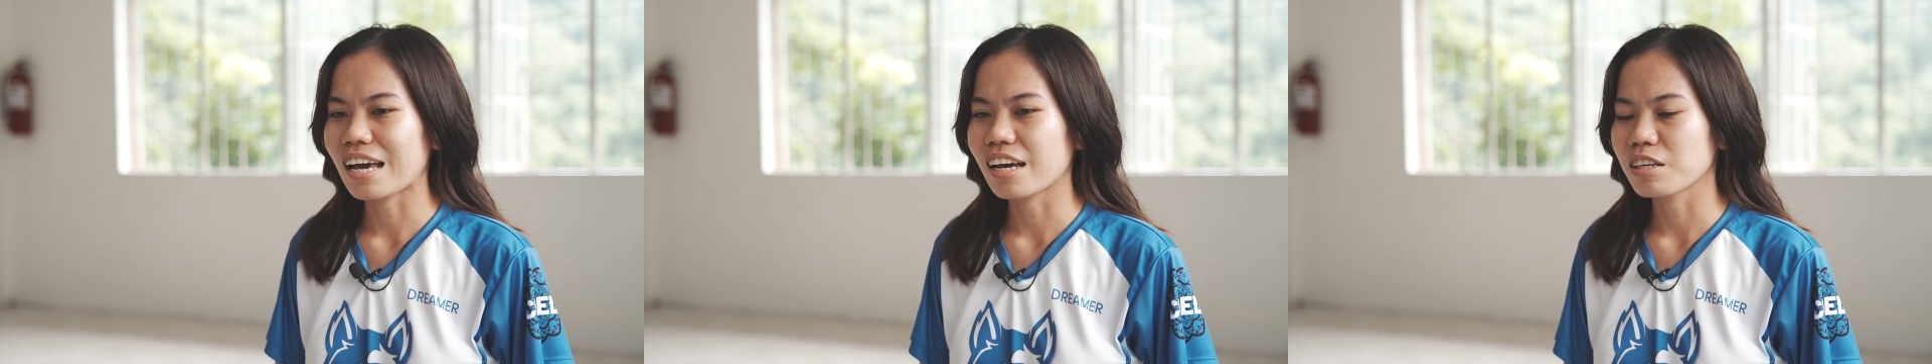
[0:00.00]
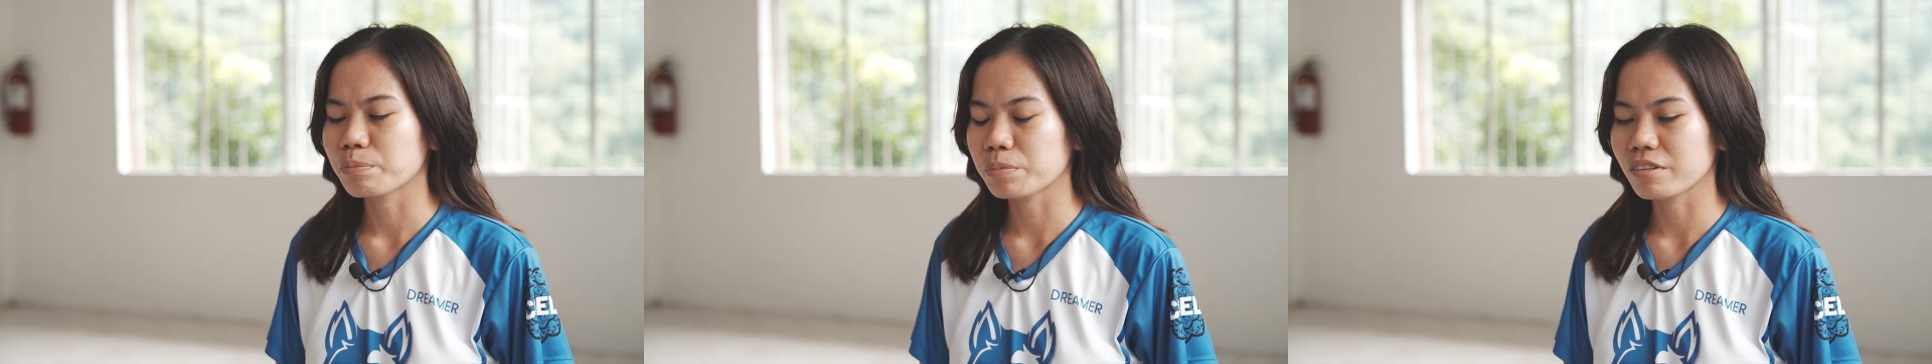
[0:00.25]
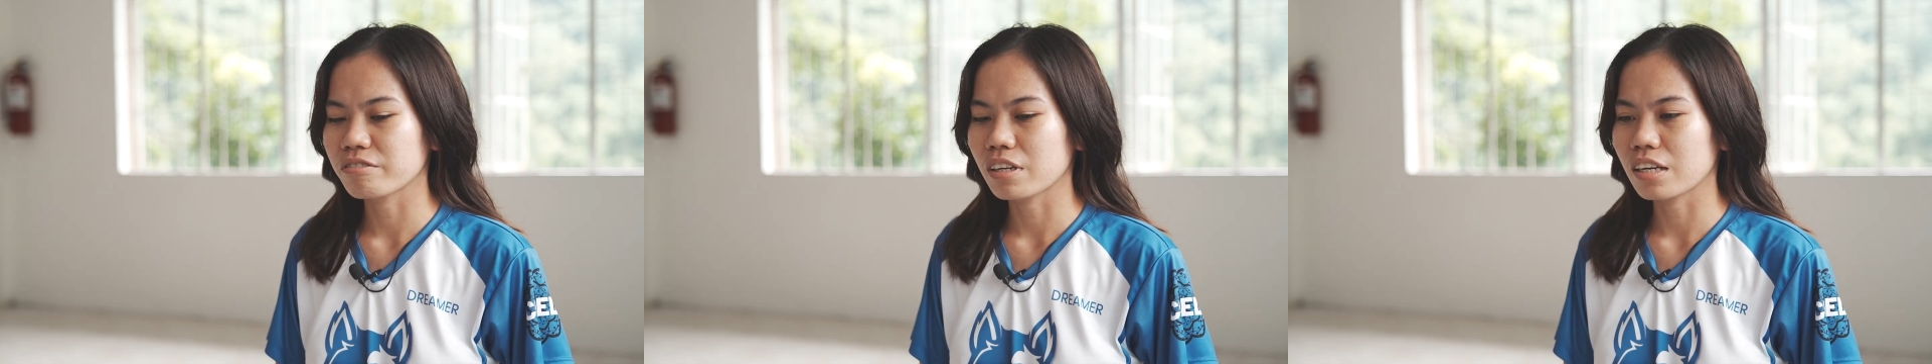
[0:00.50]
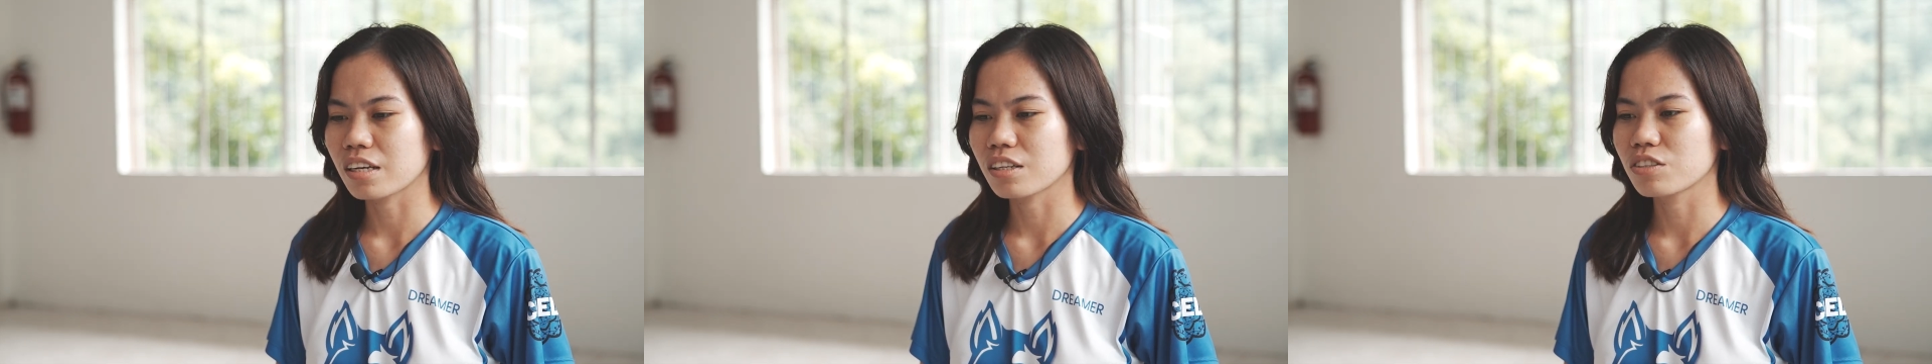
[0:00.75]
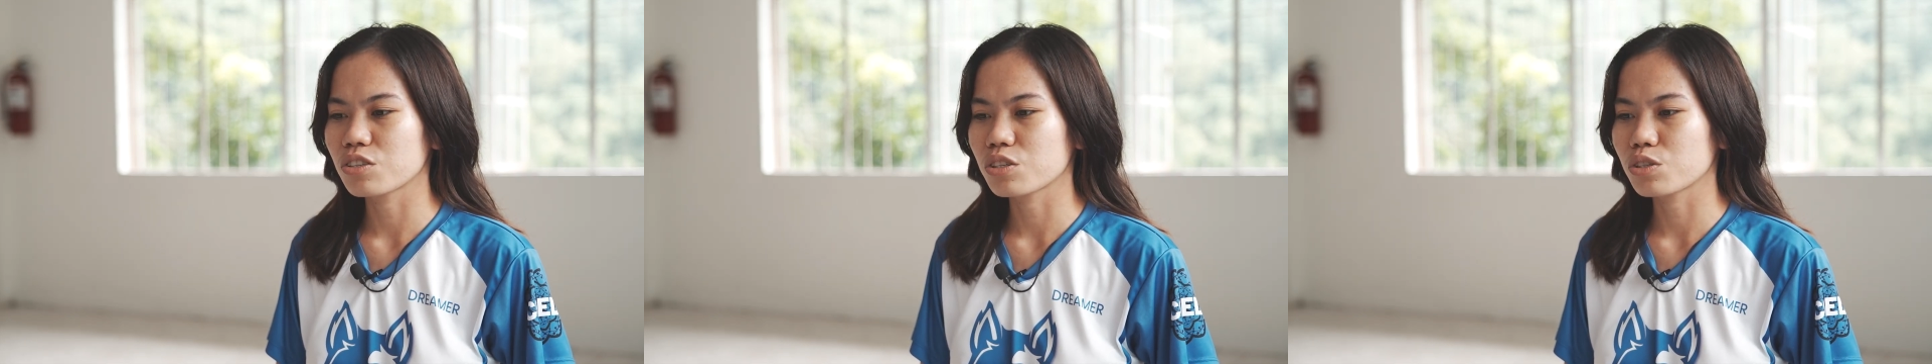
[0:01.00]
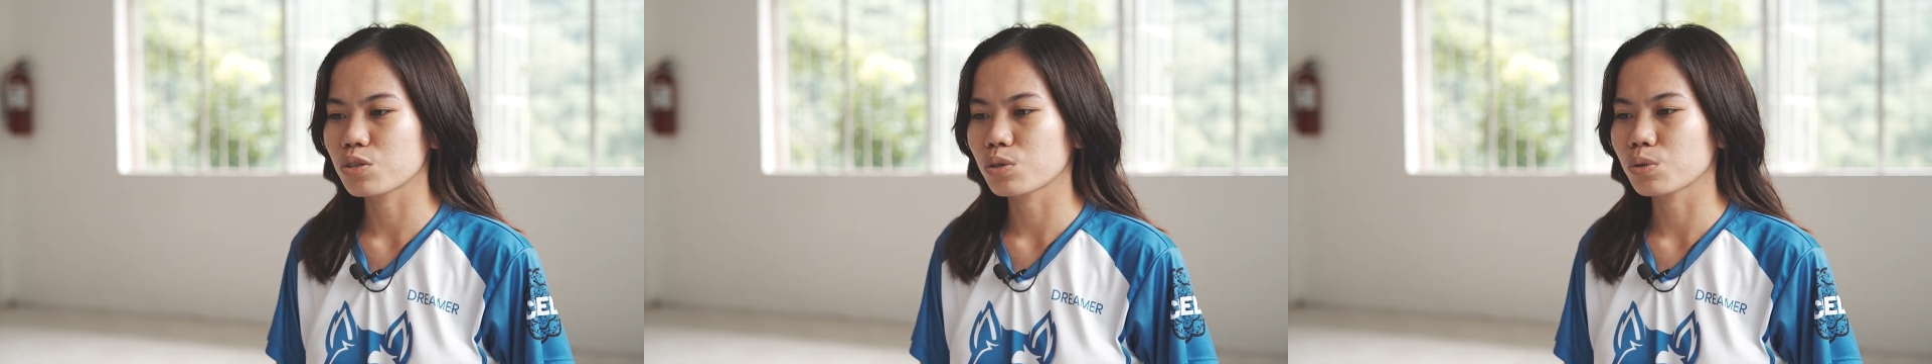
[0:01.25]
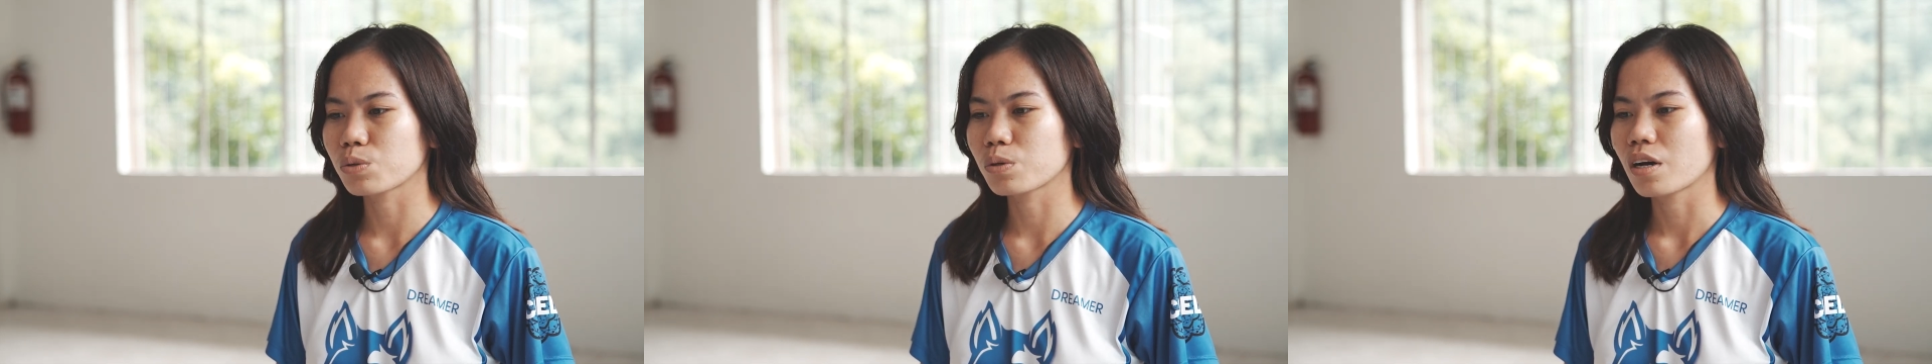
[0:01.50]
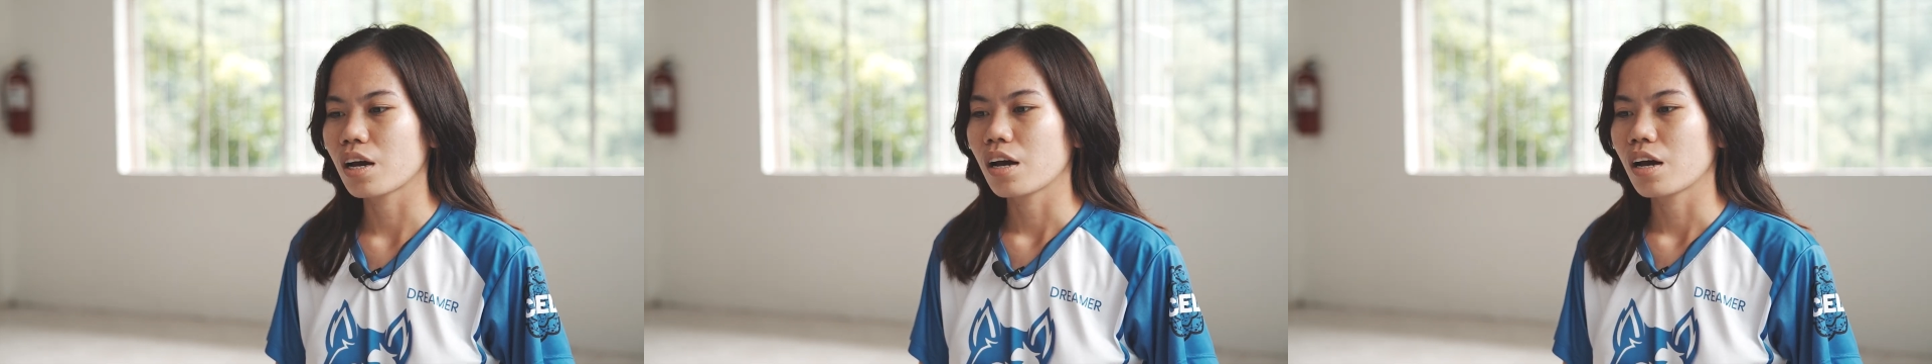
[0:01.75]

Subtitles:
had a privilege to